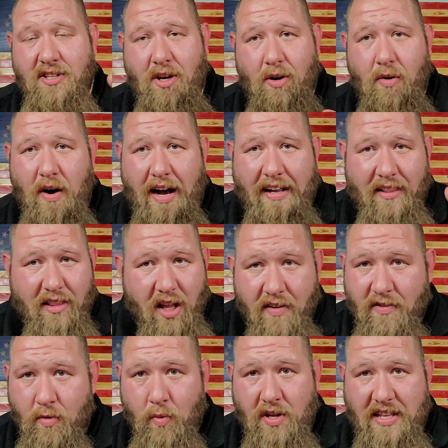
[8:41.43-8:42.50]
So I
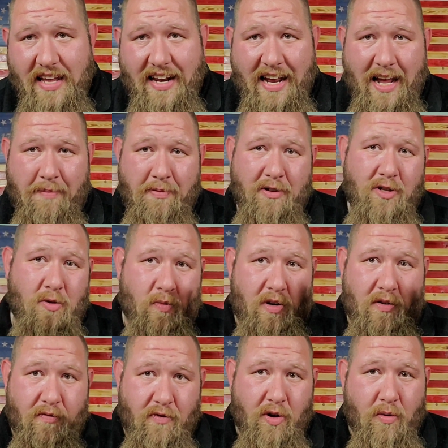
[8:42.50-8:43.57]
love it when that happens,
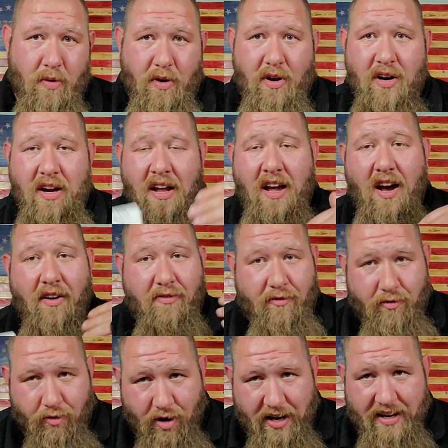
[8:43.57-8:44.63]
when a viewer, a
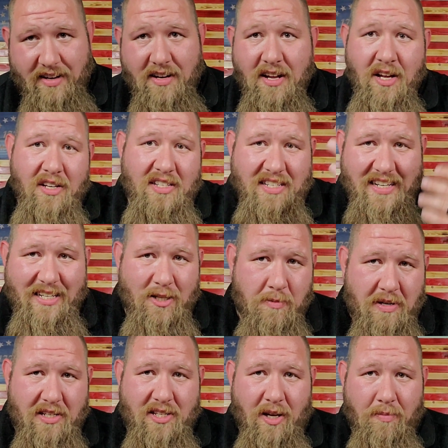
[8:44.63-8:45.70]
friend
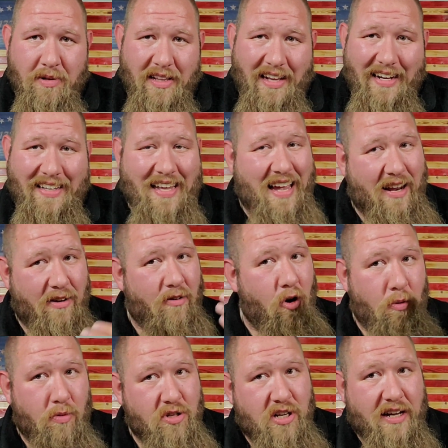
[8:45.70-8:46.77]
sends me something like that,
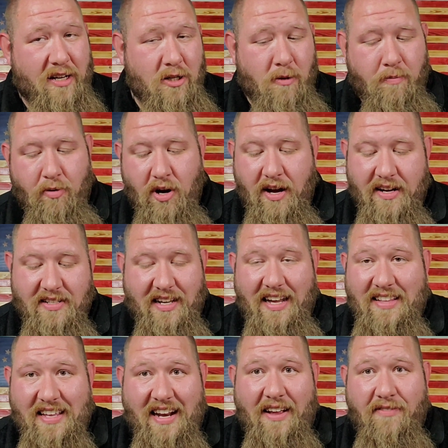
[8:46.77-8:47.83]
almost like a surprise,
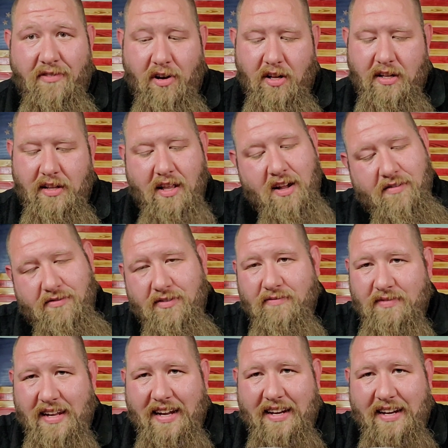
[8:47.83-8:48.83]
and then I fall in love.